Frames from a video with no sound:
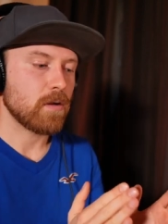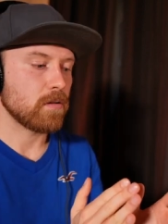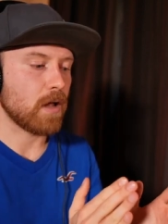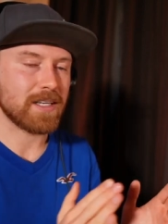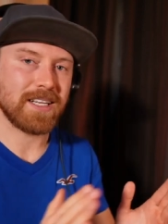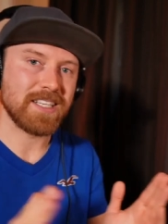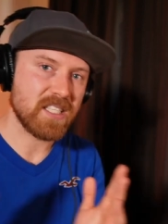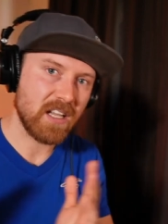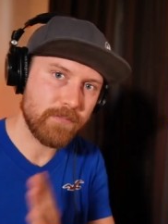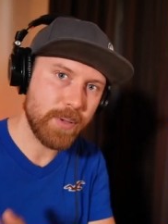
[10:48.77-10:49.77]
locked into
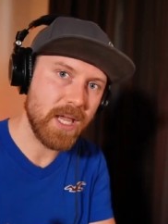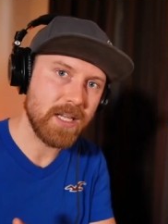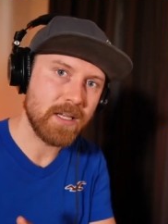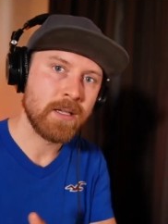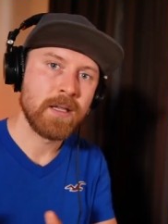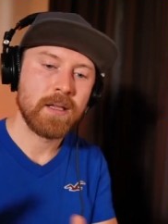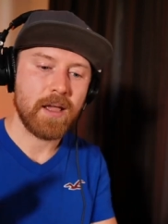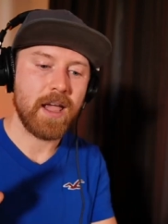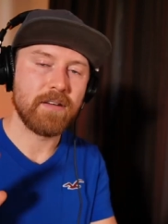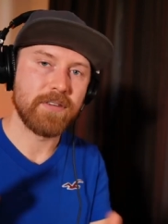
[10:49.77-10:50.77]
self pity
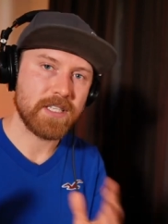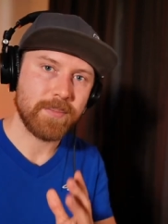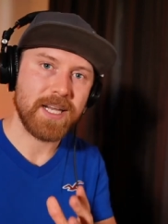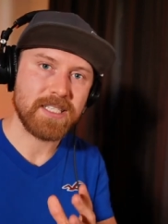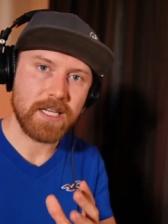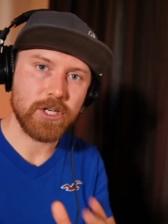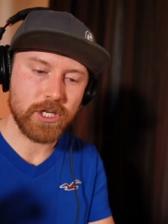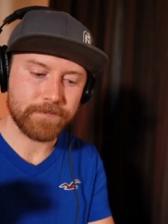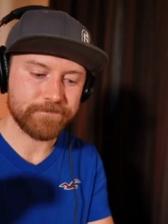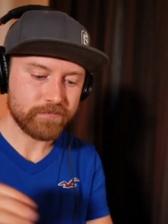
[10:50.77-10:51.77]
and
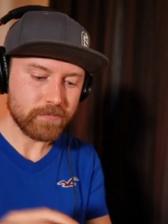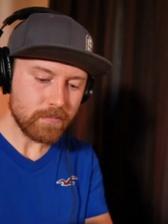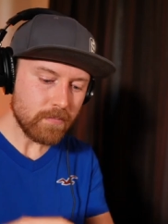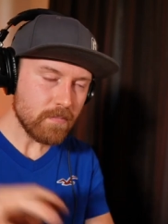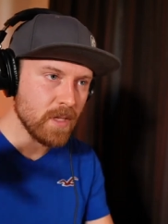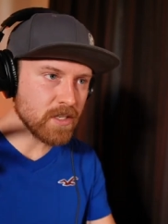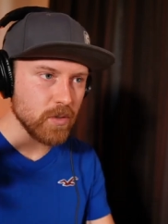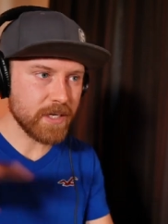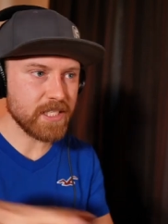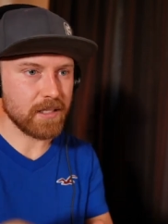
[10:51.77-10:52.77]
victimization. And
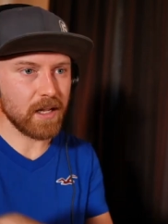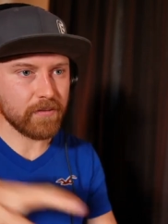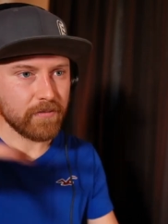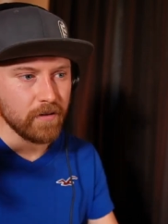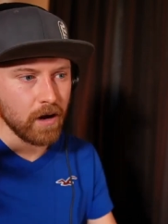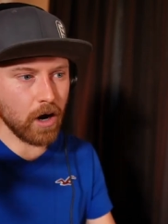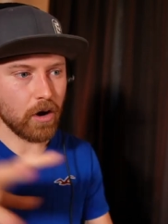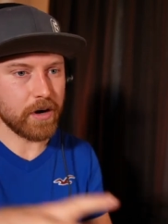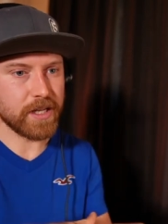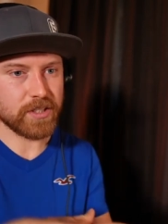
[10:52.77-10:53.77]
so I just love
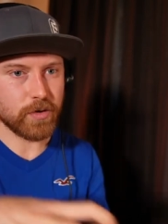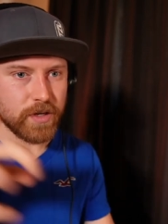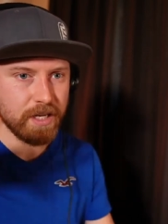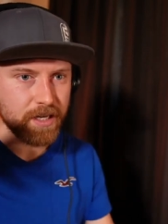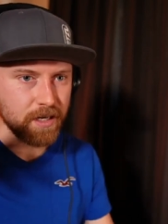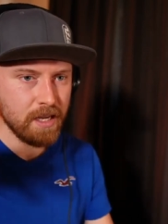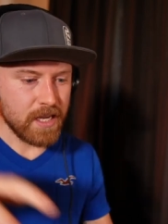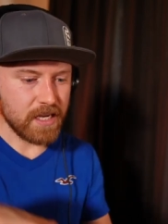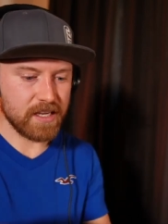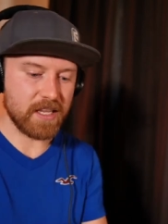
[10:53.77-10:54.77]
artists who can
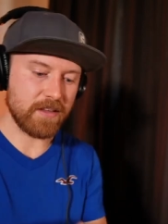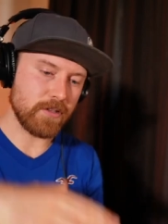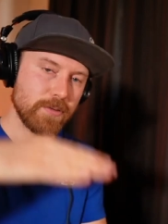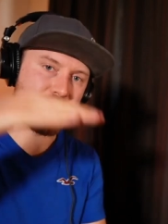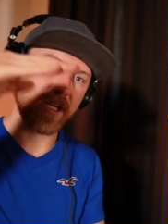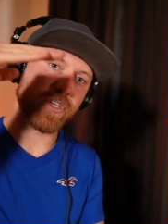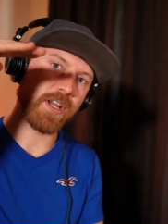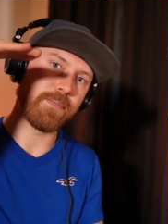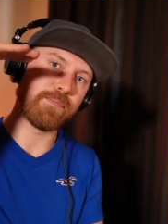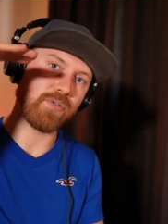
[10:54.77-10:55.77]
give you such
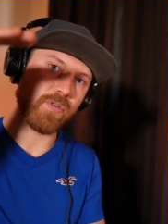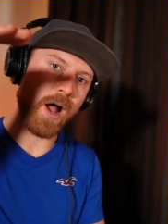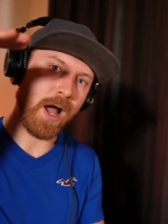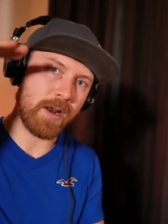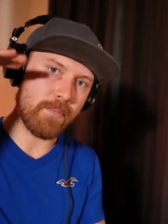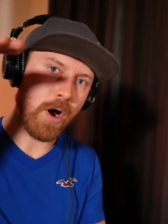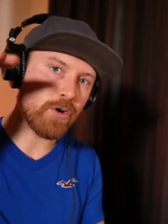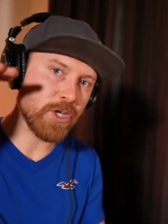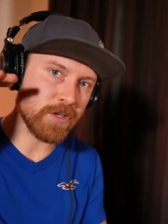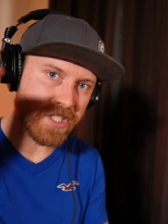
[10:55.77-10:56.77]
a broad
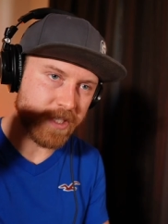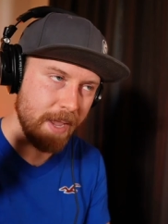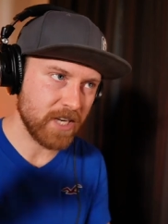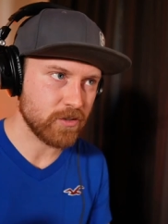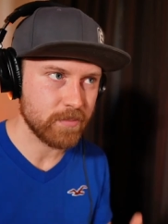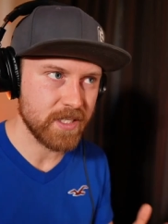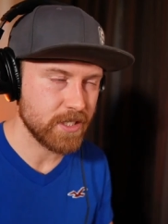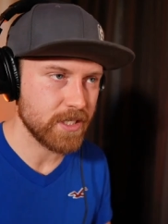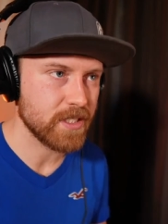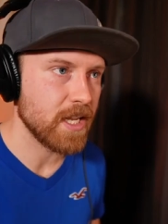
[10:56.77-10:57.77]
emotional spectrum. It's
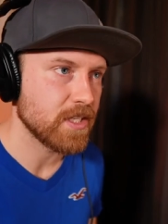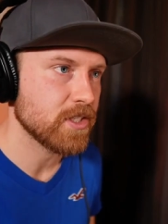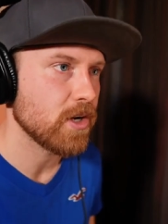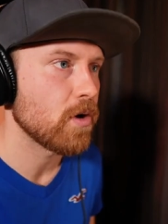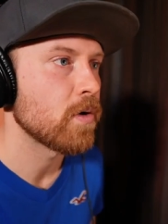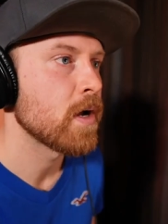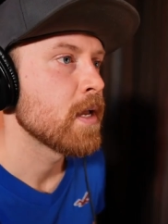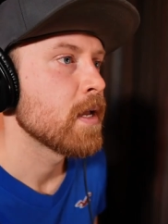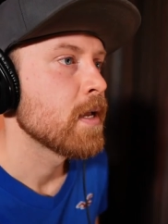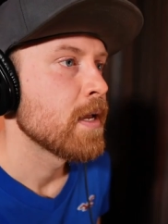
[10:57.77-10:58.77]
just, it's so
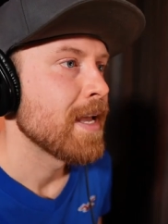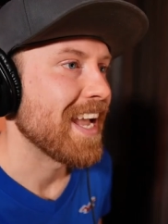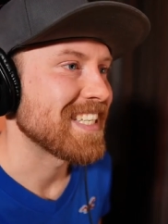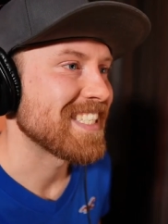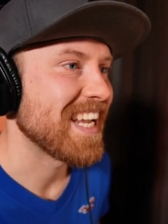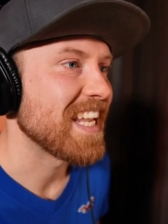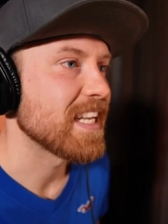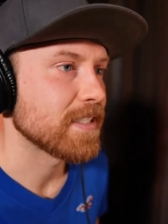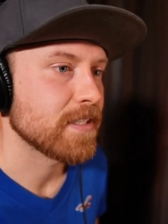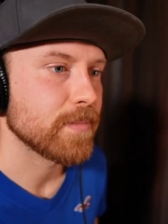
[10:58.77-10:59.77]

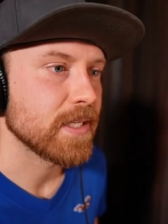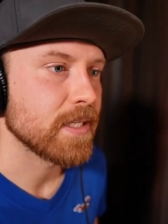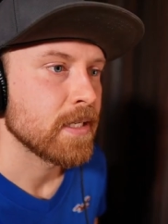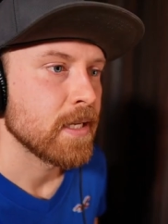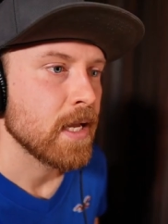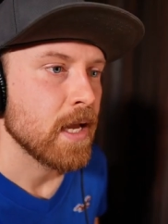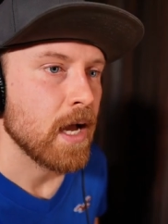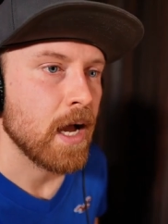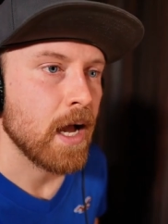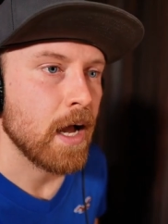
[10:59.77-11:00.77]
exciting to me.
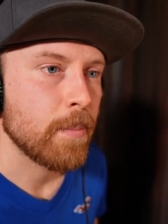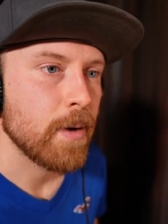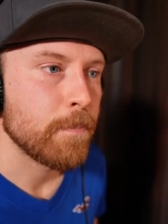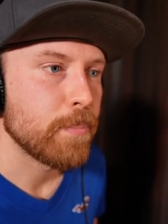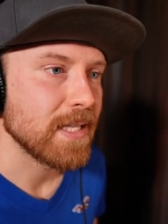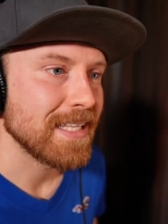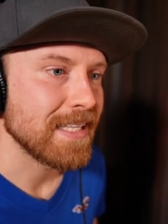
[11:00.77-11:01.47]
Um, but